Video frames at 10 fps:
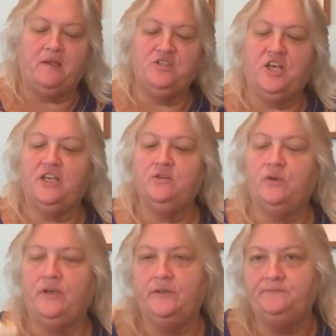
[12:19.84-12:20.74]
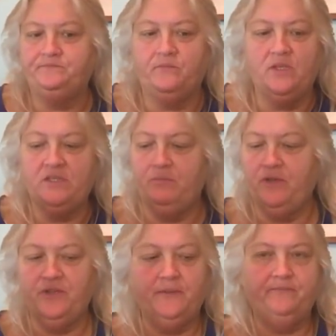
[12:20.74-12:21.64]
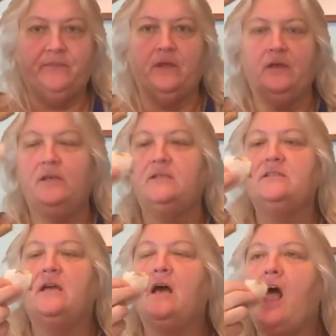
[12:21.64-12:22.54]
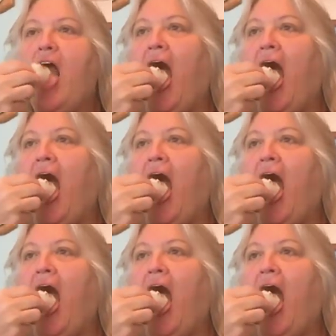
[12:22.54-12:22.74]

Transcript: January this month is uh,